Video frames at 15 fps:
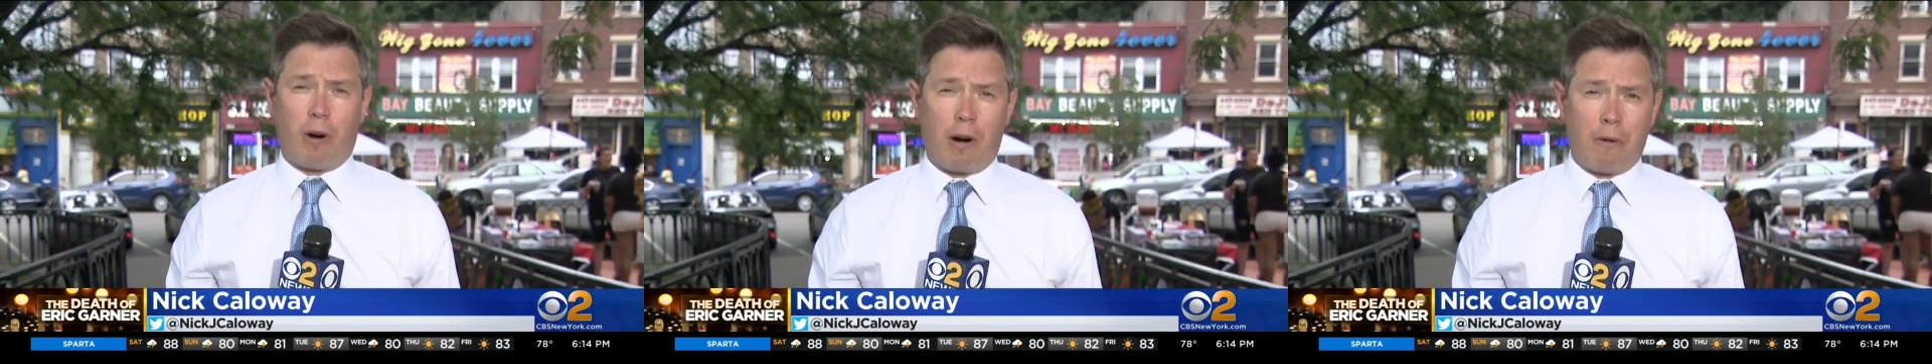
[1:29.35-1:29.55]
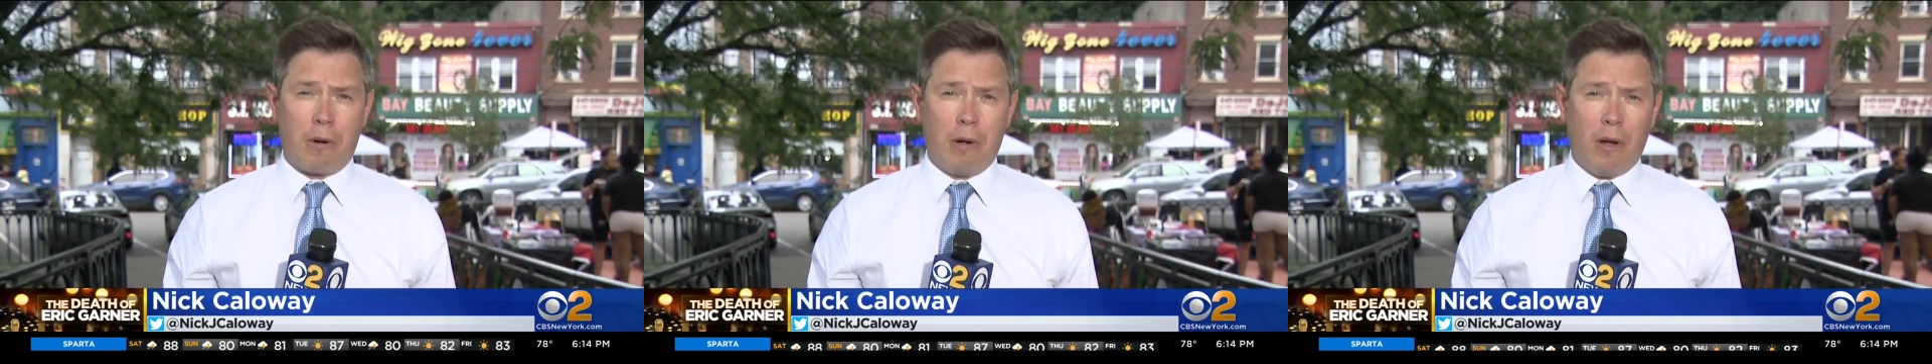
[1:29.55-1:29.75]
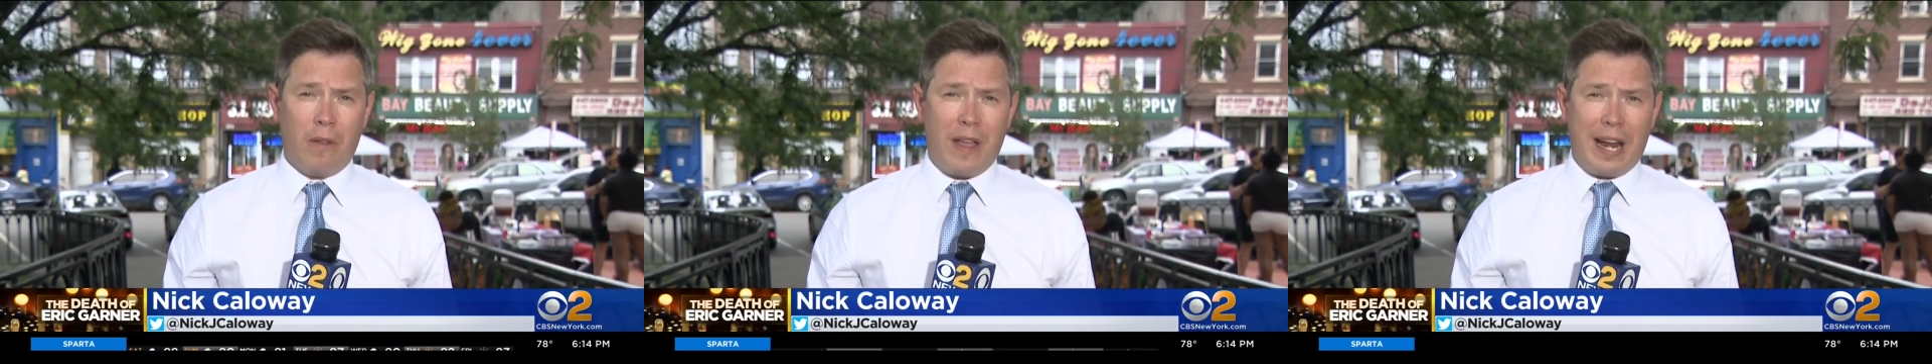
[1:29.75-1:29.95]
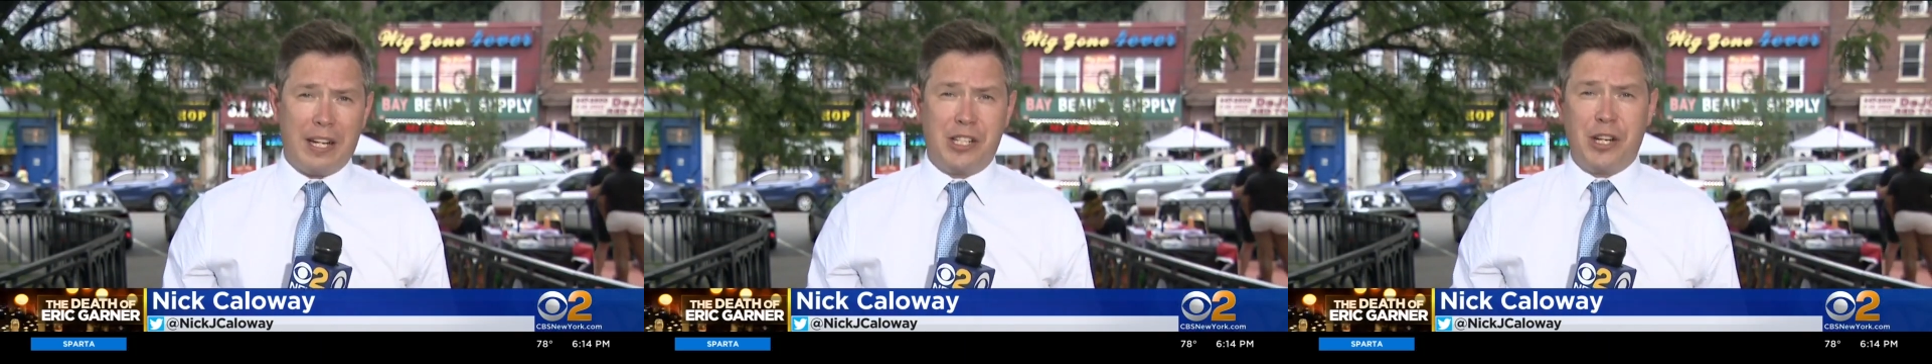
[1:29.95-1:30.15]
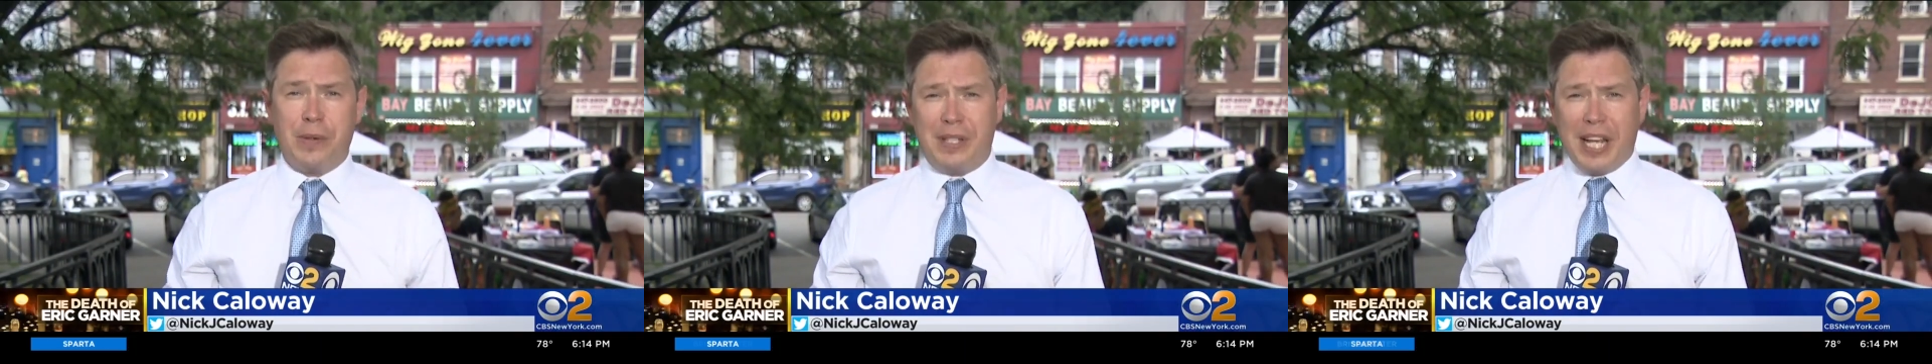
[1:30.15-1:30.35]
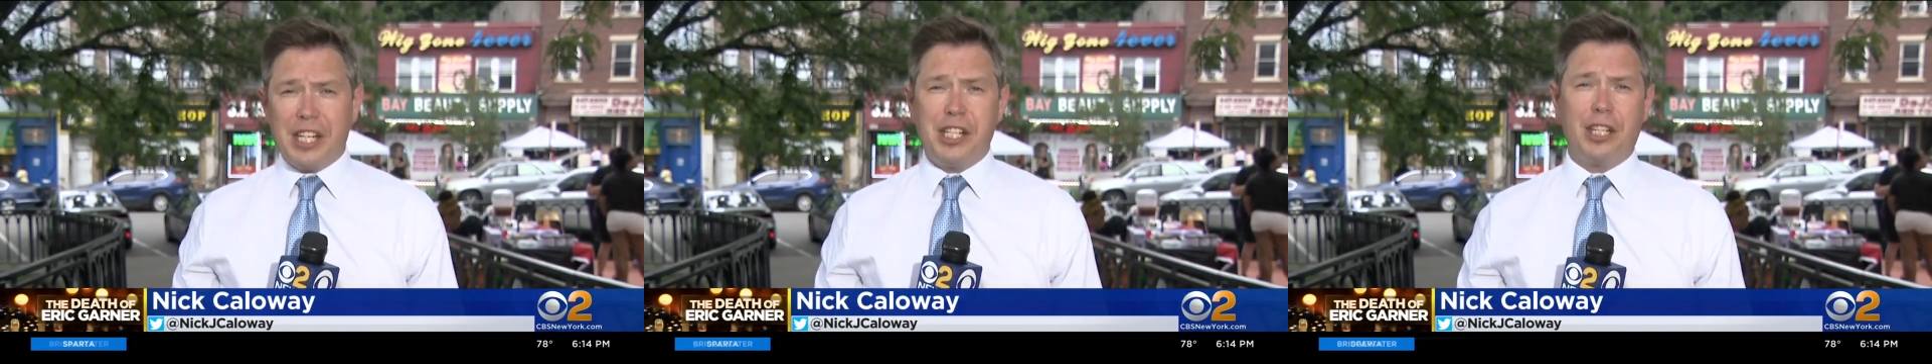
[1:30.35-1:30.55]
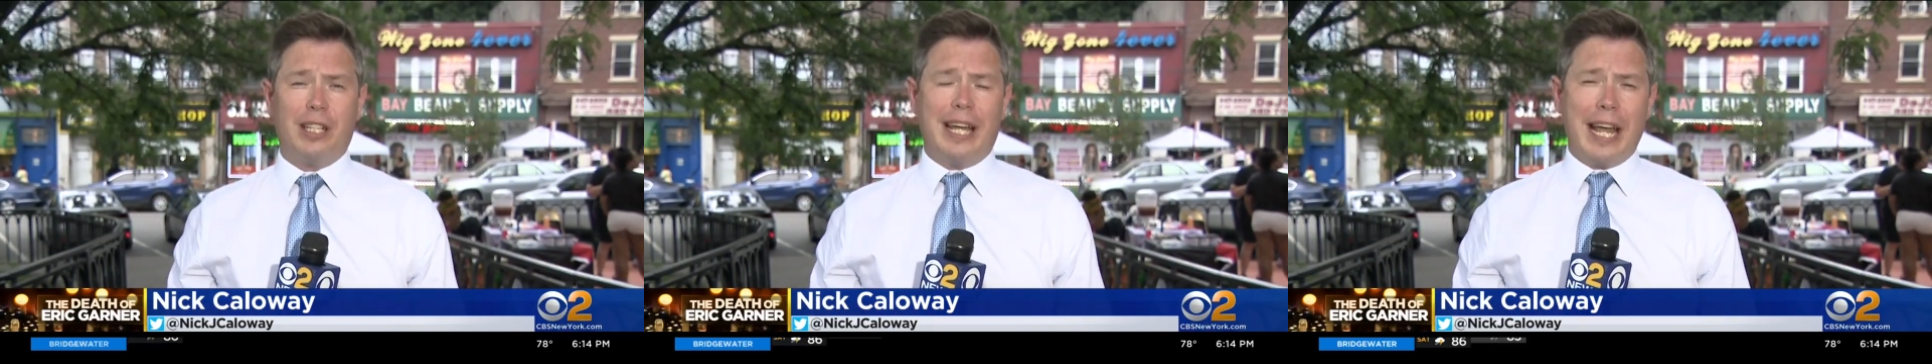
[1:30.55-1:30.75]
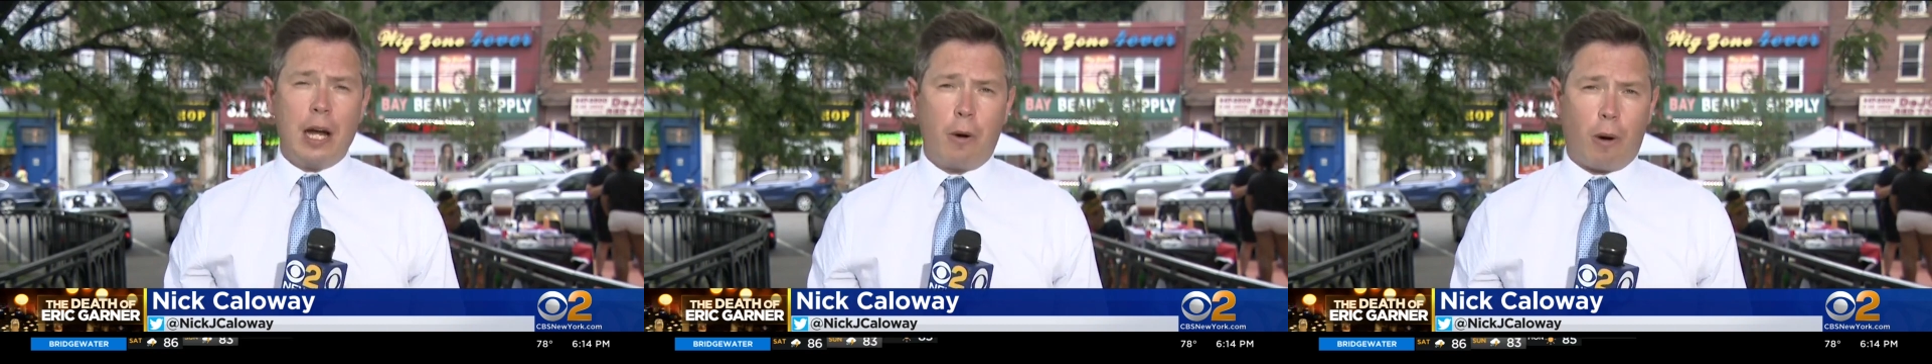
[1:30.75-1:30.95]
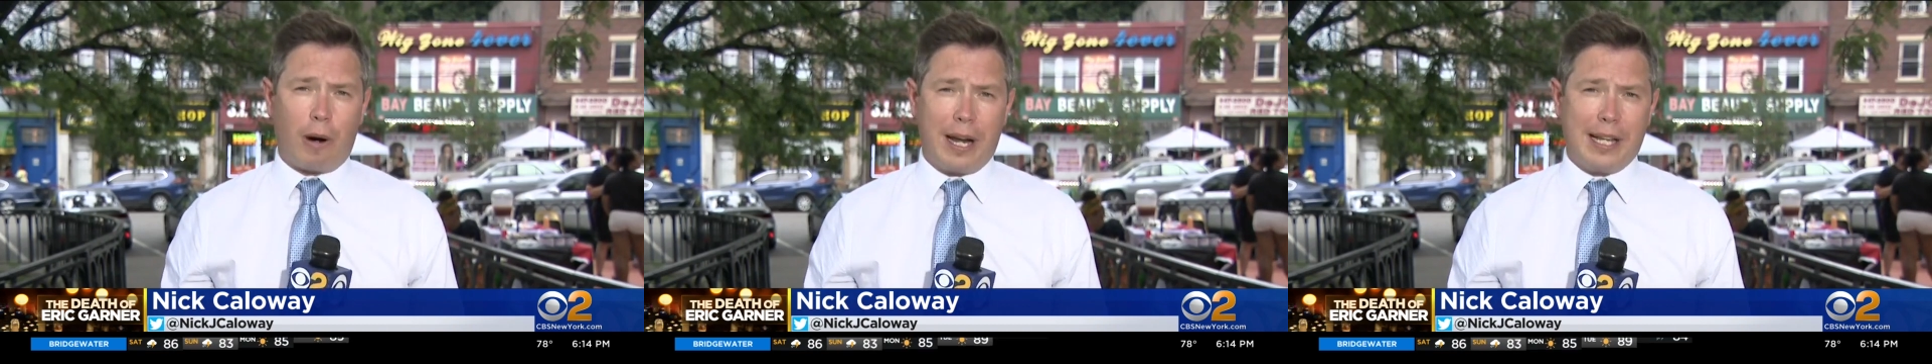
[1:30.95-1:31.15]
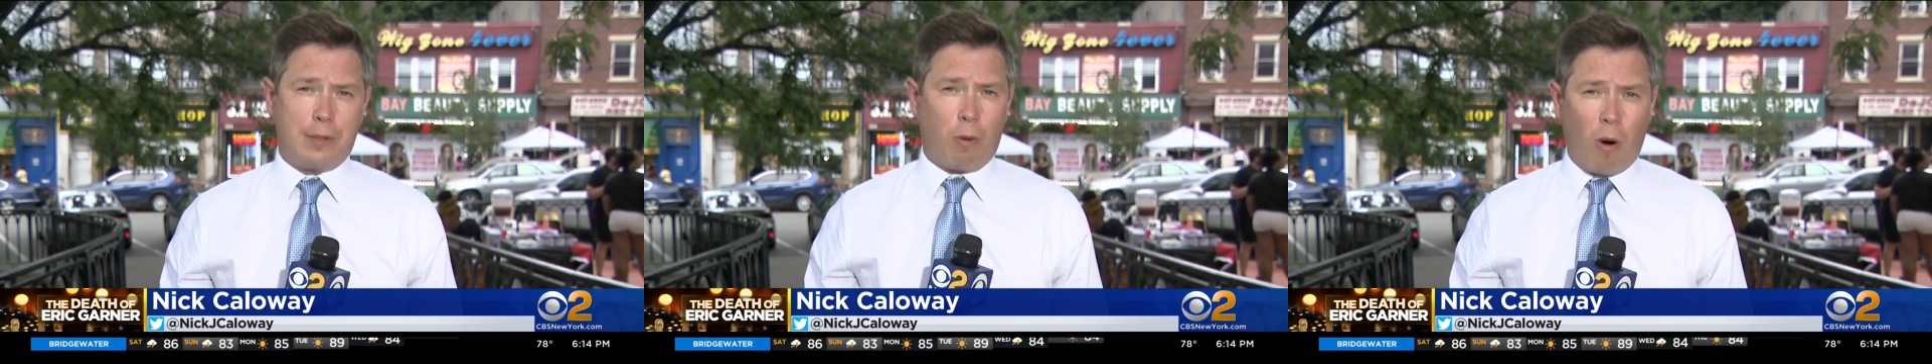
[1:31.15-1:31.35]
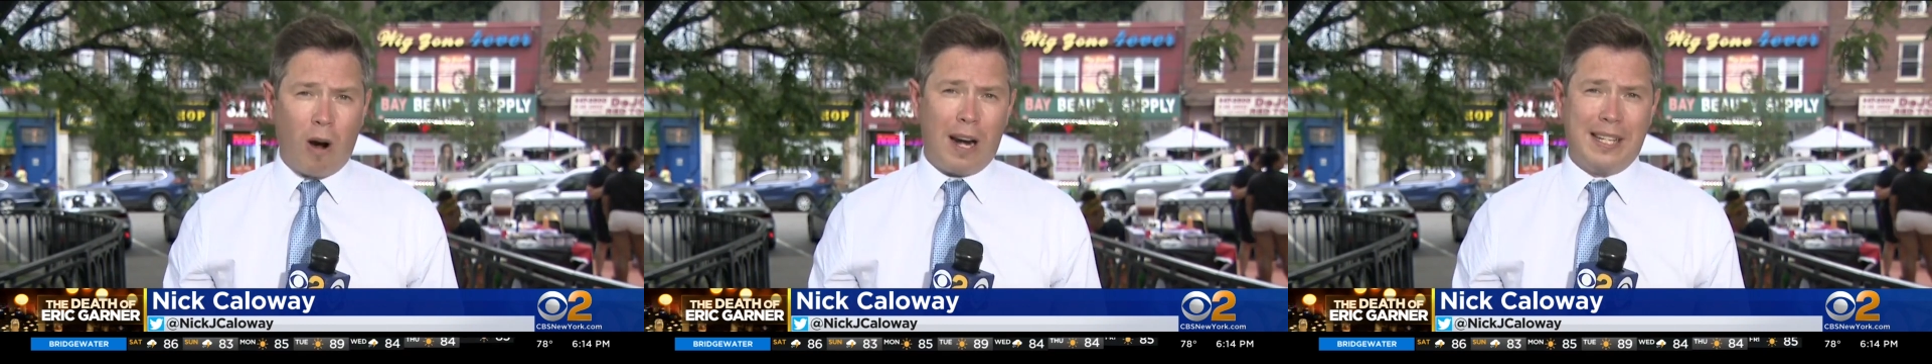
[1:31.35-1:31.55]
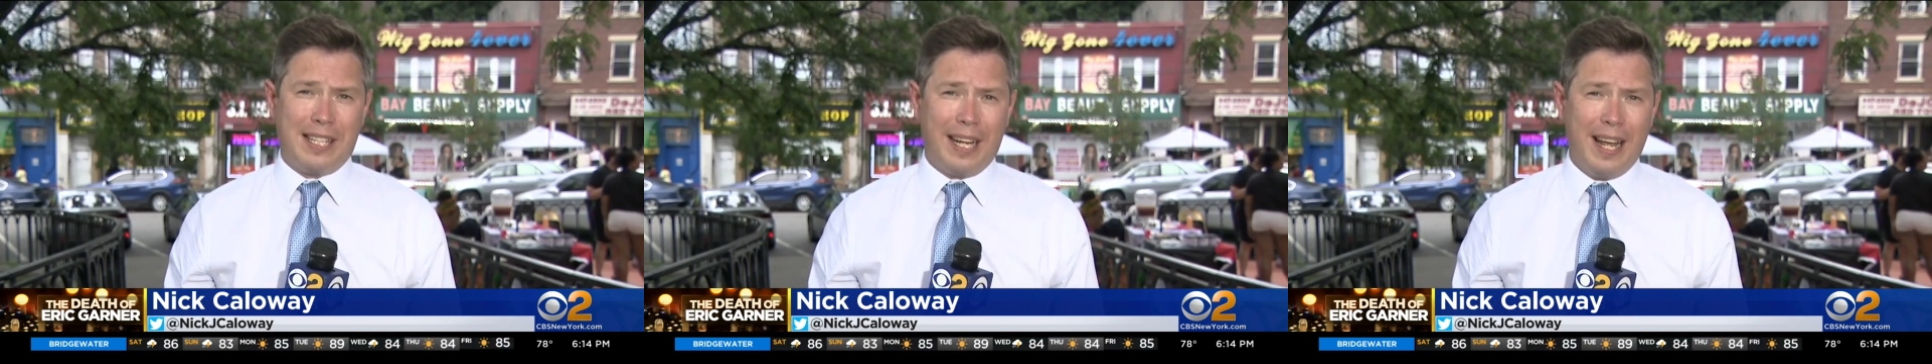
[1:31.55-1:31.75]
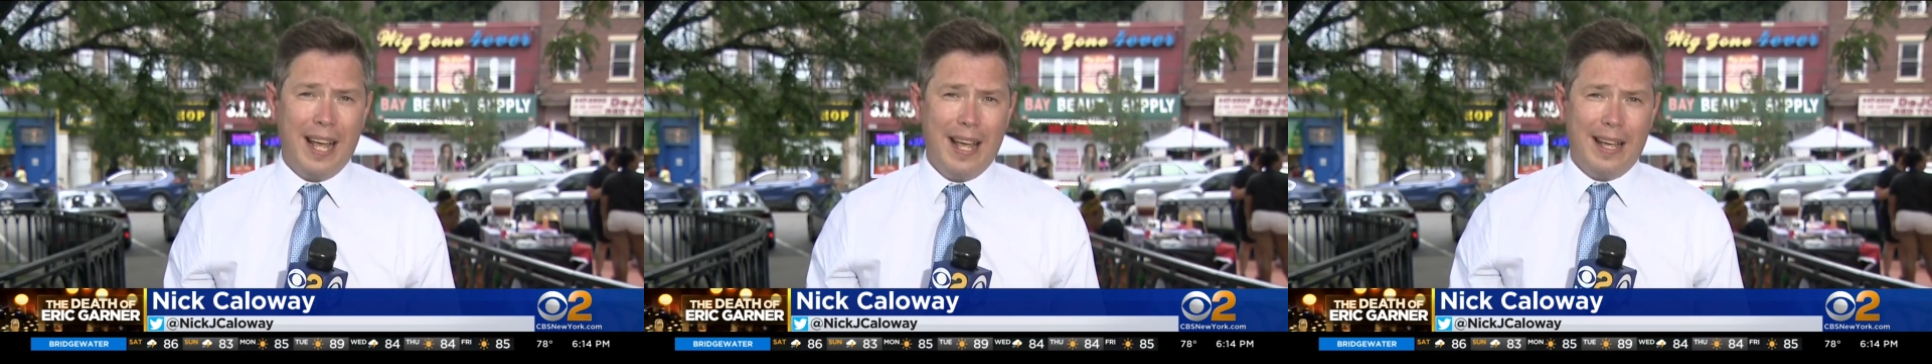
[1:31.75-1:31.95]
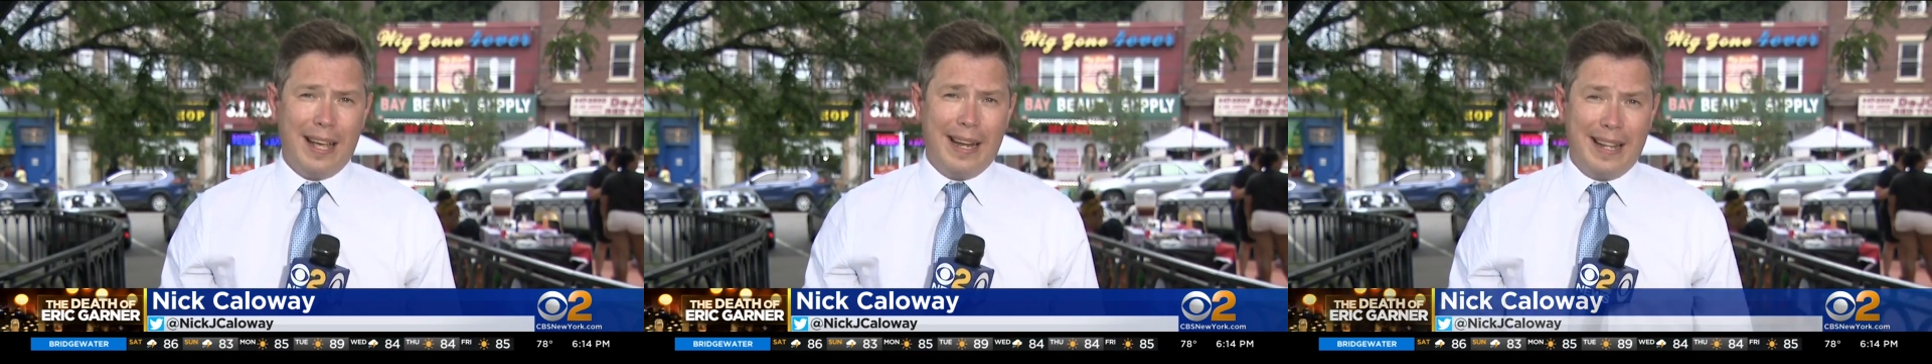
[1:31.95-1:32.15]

court ruled that a judicial inquiry is warranted